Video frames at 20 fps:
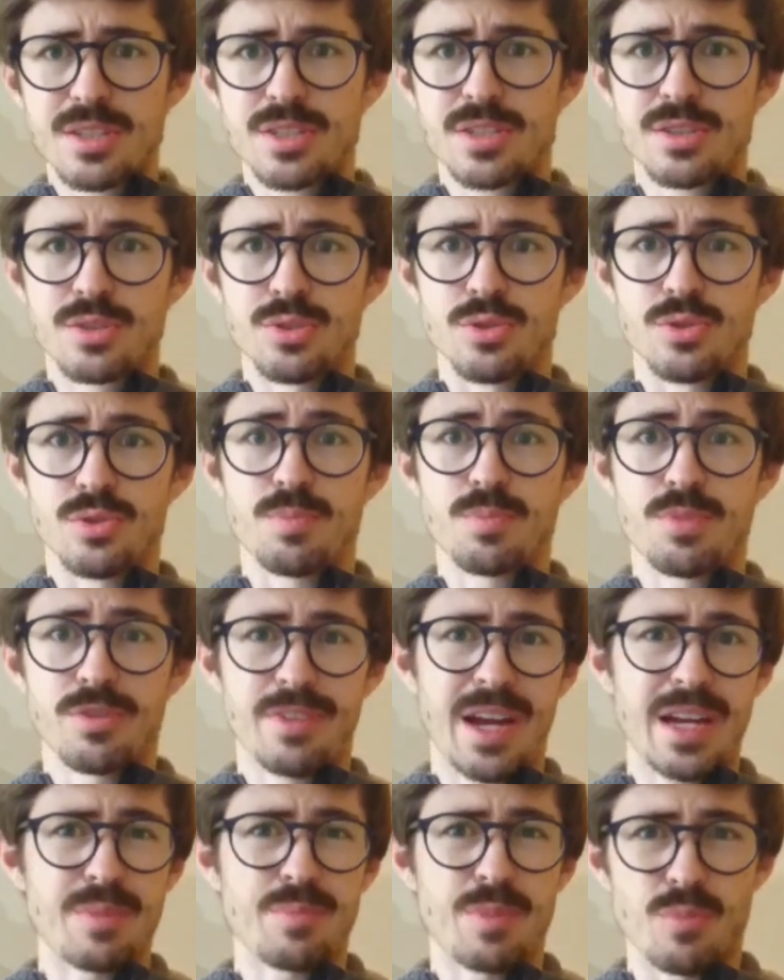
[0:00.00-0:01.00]
To
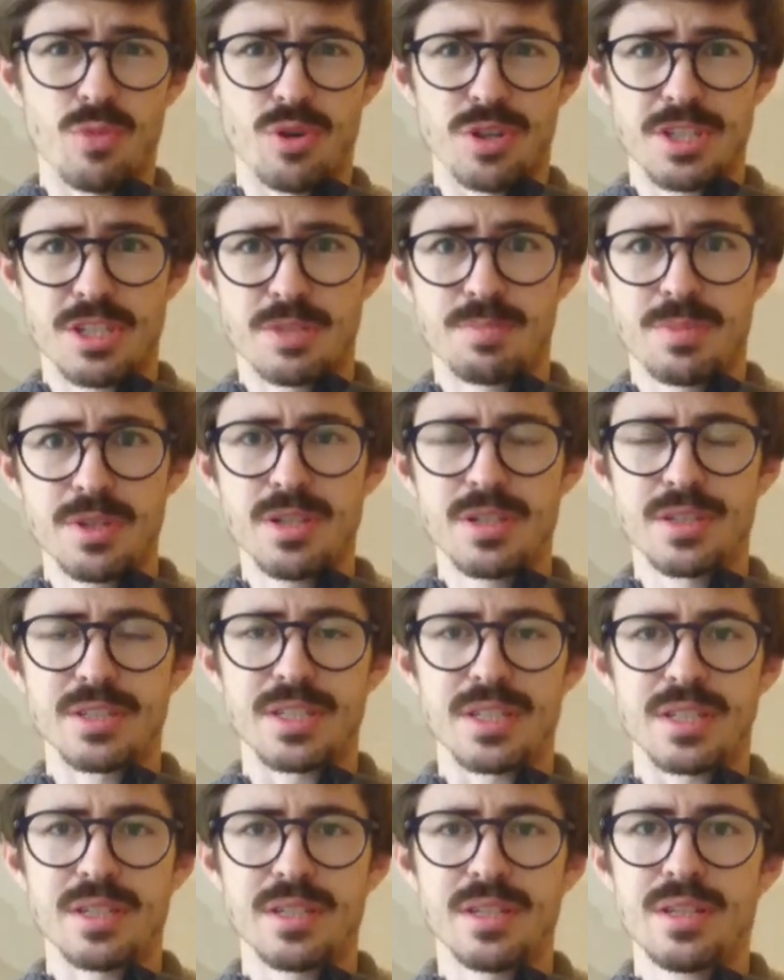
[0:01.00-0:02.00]
provide a bit more
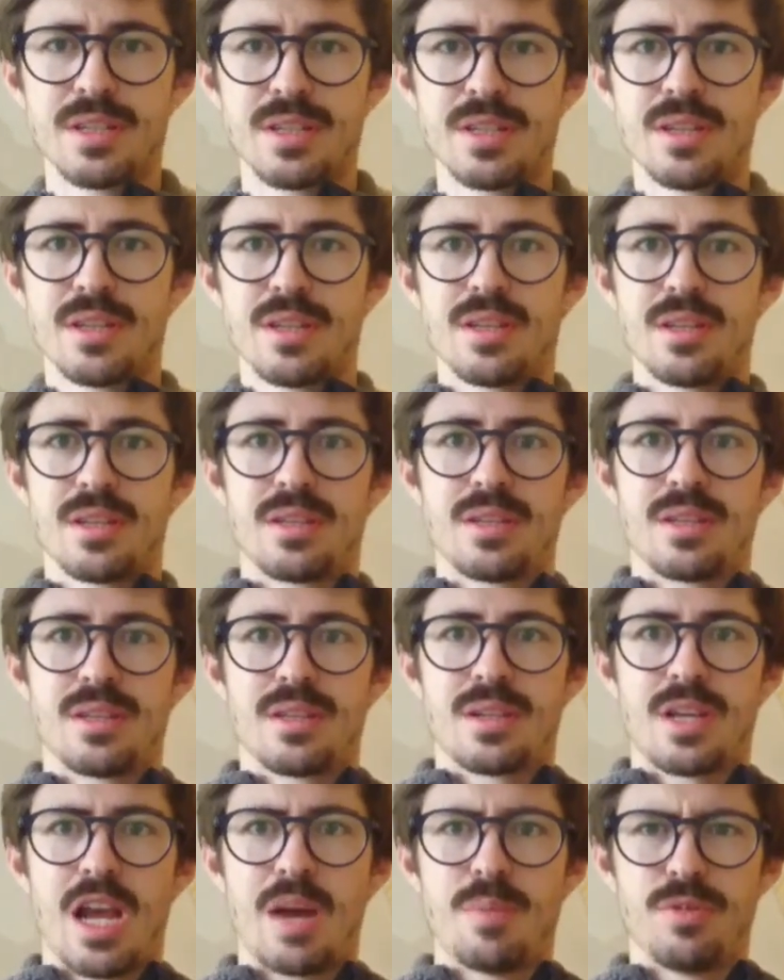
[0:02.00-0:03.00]
stability,
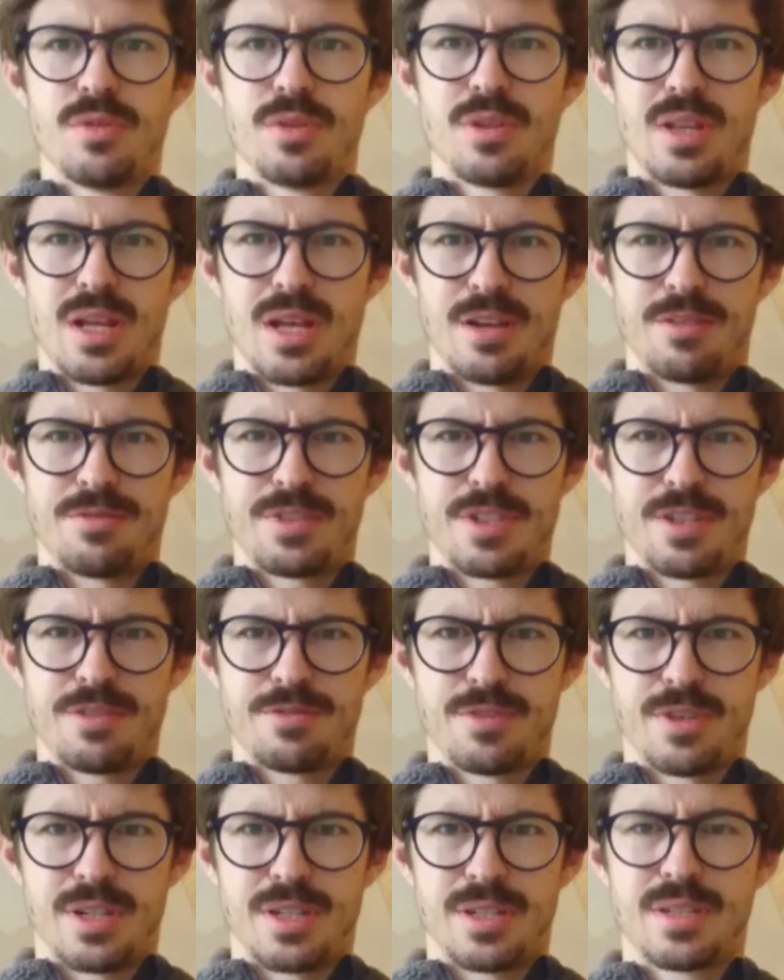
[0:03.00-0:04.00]
a couple of
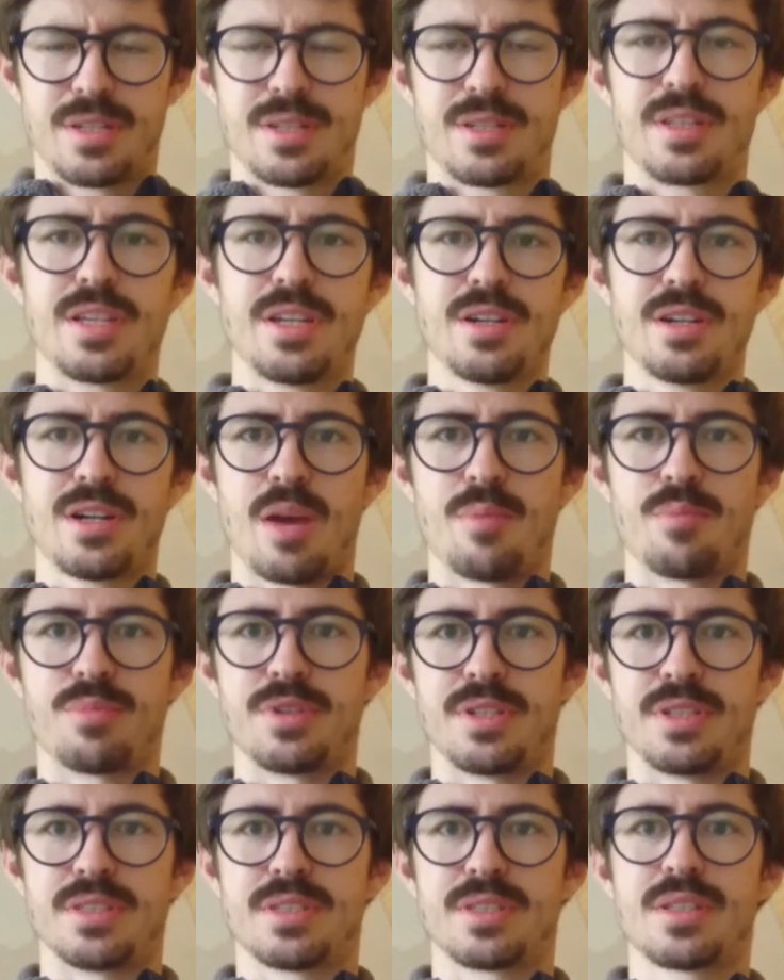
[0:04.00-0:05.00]
different gear
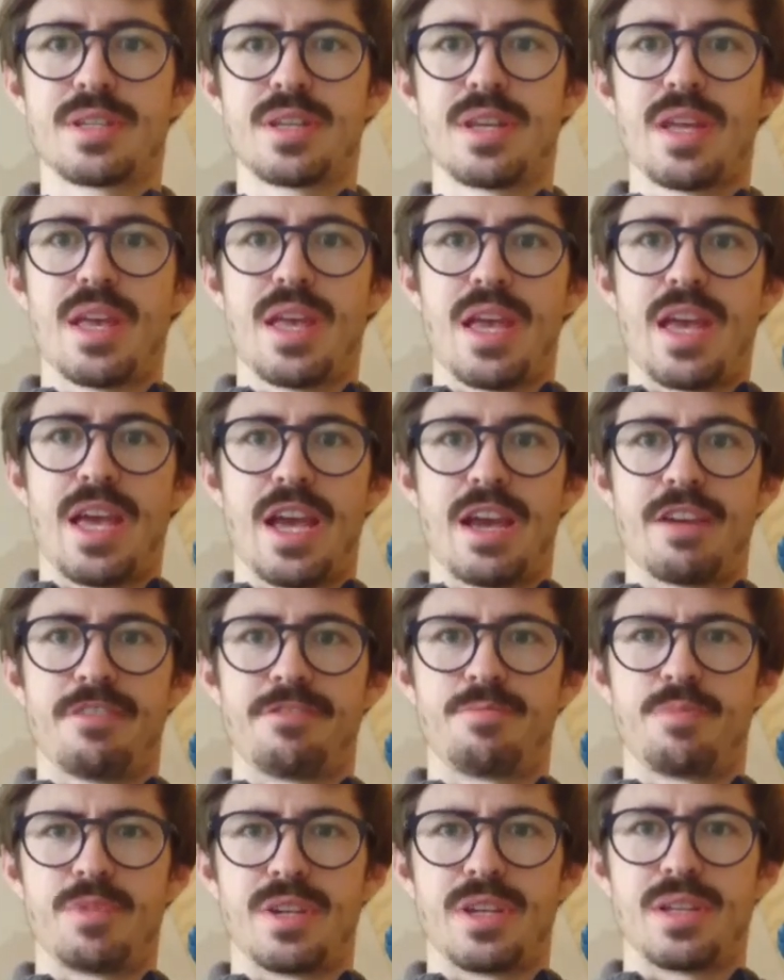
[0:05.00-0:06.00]
companies have
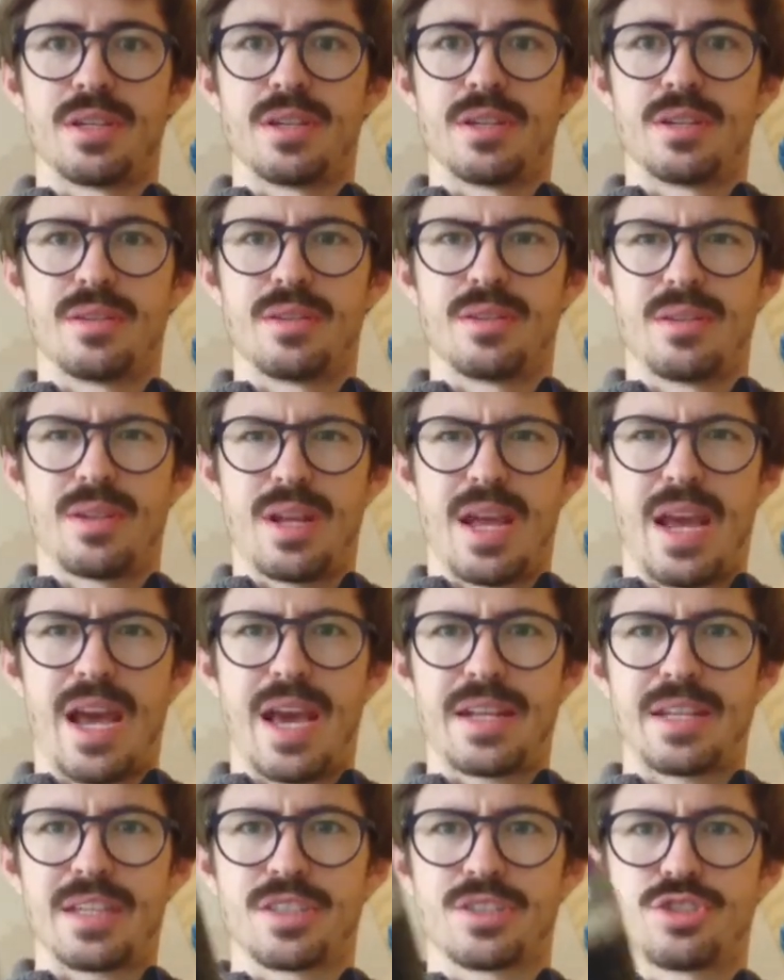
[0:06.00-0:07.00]
been
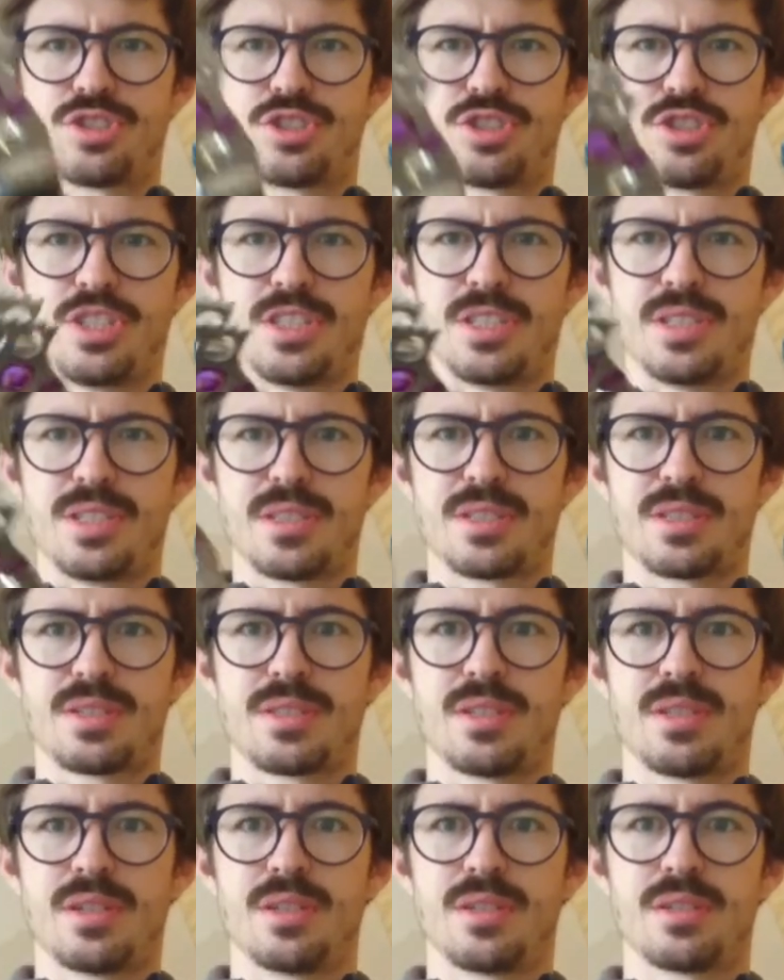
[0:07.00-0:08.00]
adding cheeks
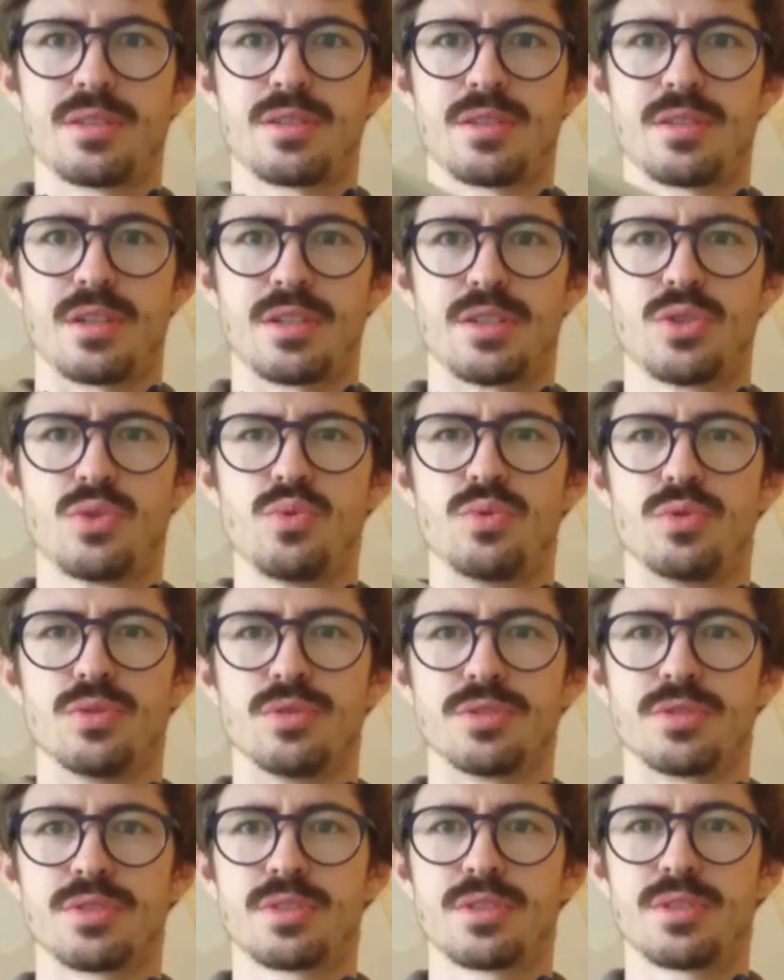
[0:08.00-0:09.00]
to their tools
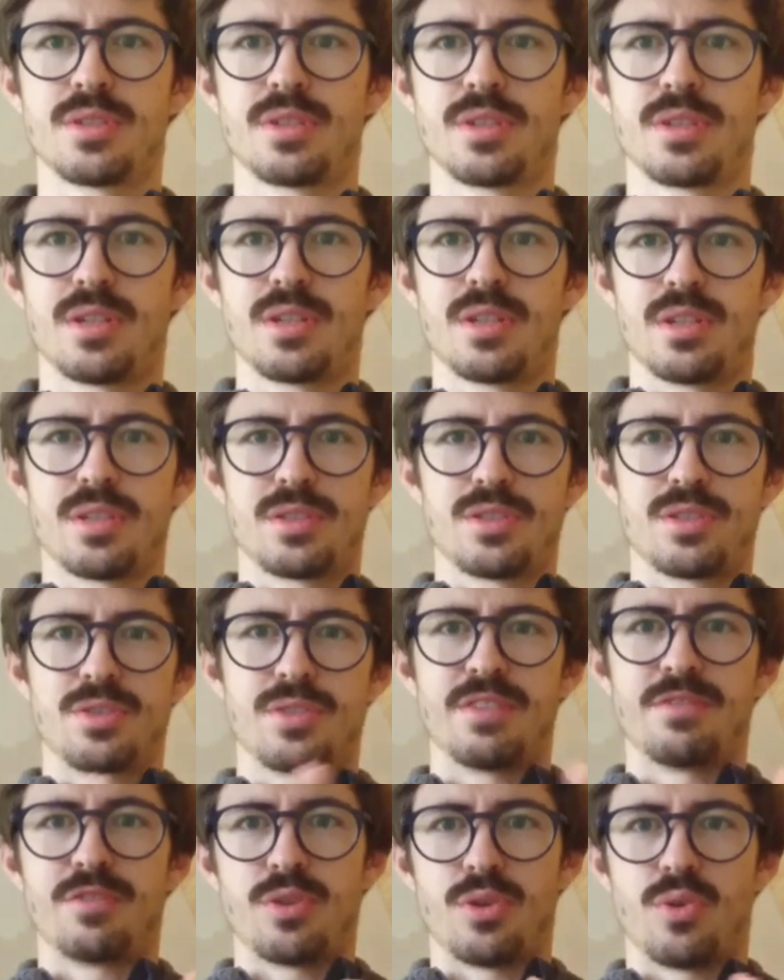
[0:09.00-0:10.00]
to
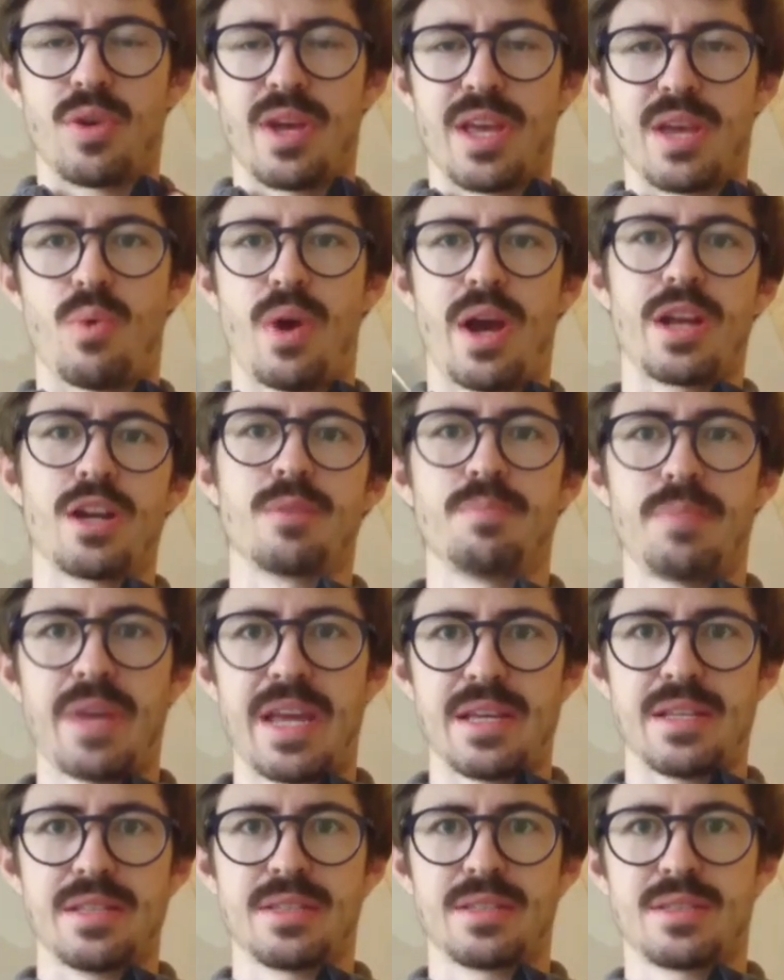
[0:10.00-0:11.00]
give you a wider
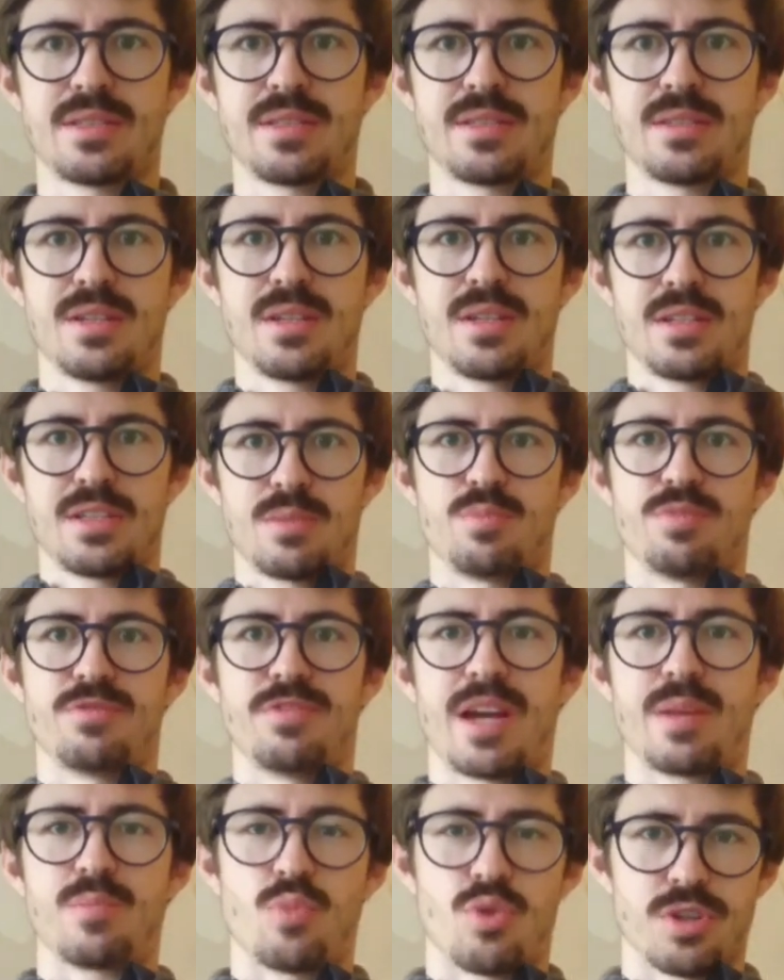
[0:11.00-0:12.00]
base to
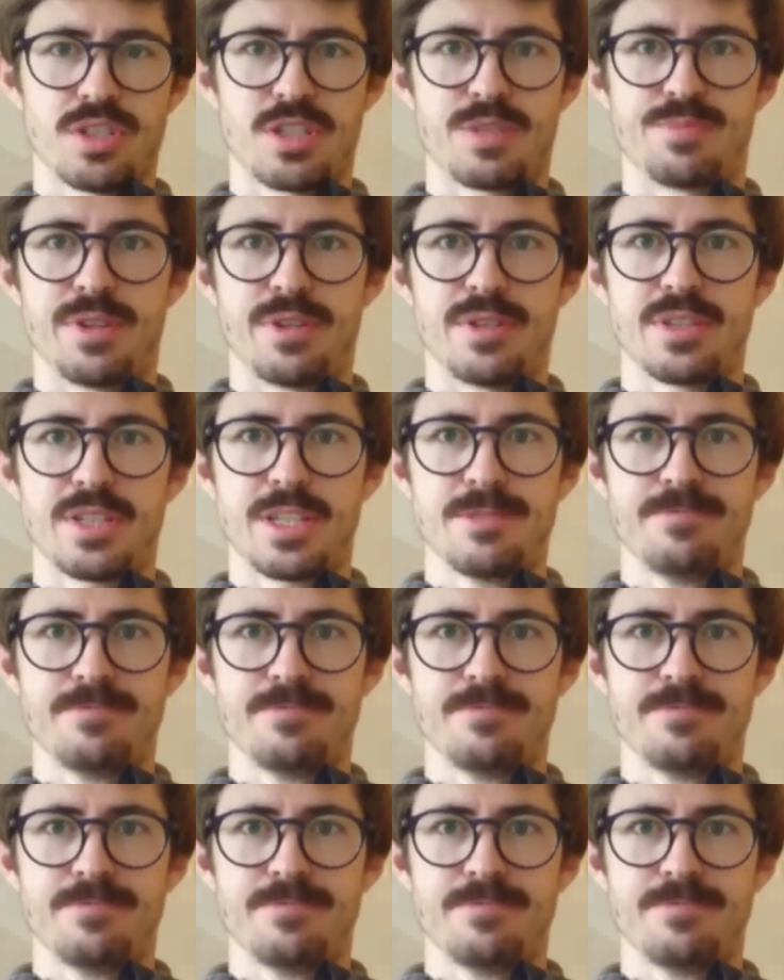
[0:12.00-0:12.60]
provide more stability.